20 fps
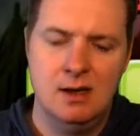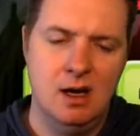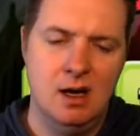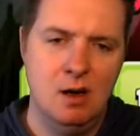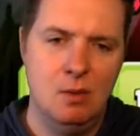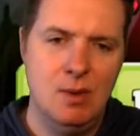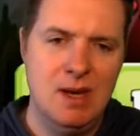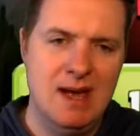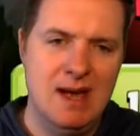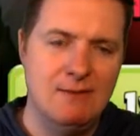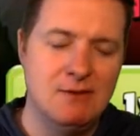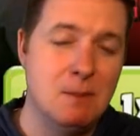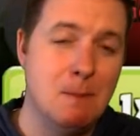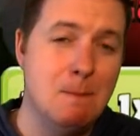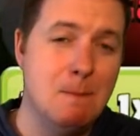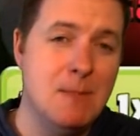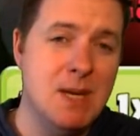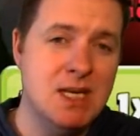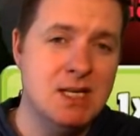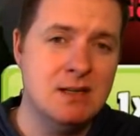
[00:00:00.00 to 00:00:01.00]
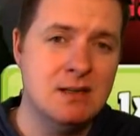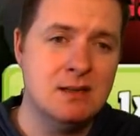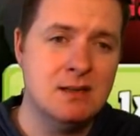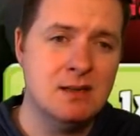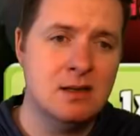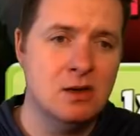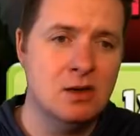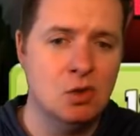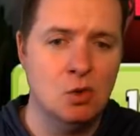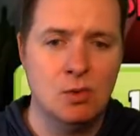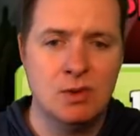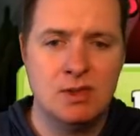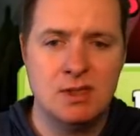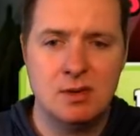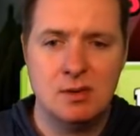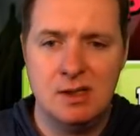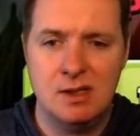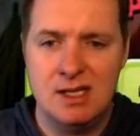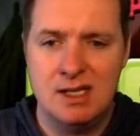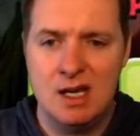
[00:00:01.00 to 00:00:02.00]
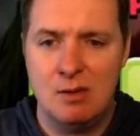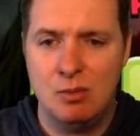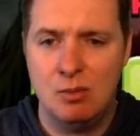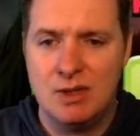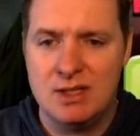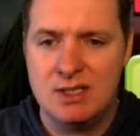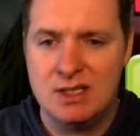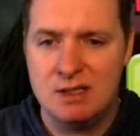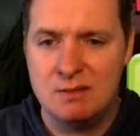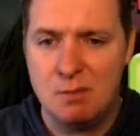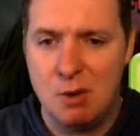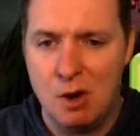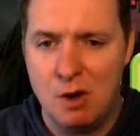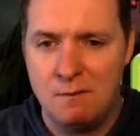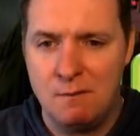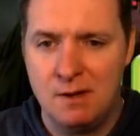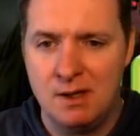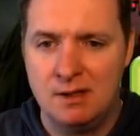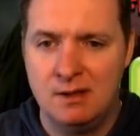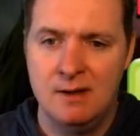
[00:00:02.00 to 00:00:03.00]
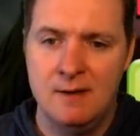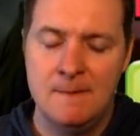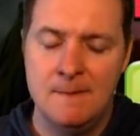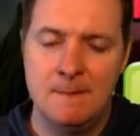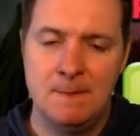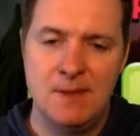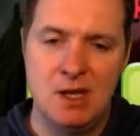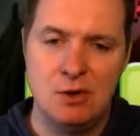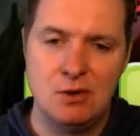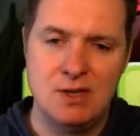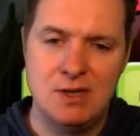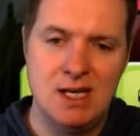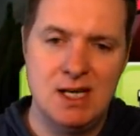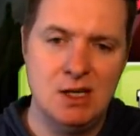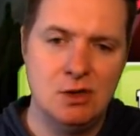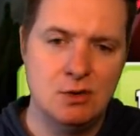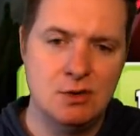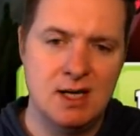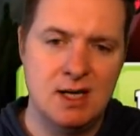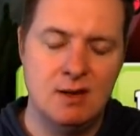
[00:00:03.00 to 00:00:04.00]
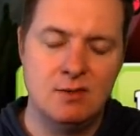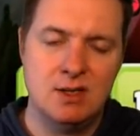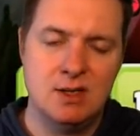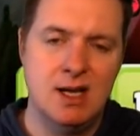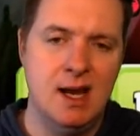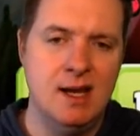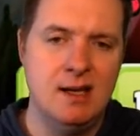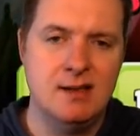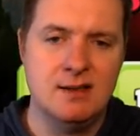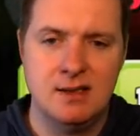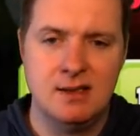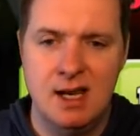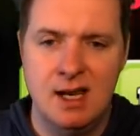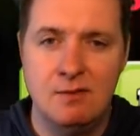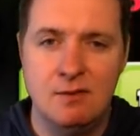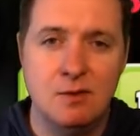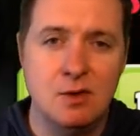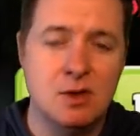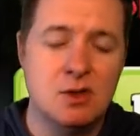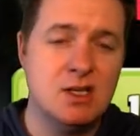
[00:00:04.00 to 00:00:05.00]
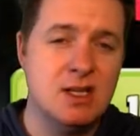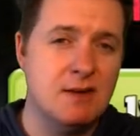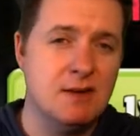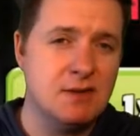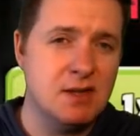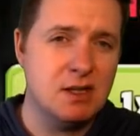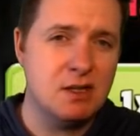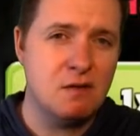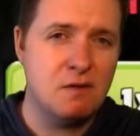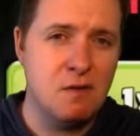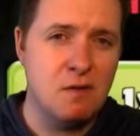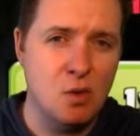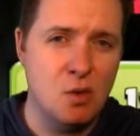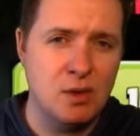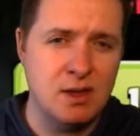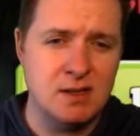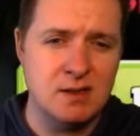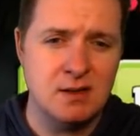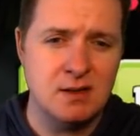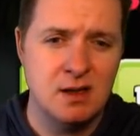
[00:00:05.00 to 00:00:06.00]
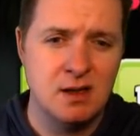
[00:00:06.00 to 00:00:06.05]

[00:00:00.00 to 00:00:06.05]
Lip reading: We have some minions doing some cleanup, which is perfect. Now those healers have changed, and they have shifted their focus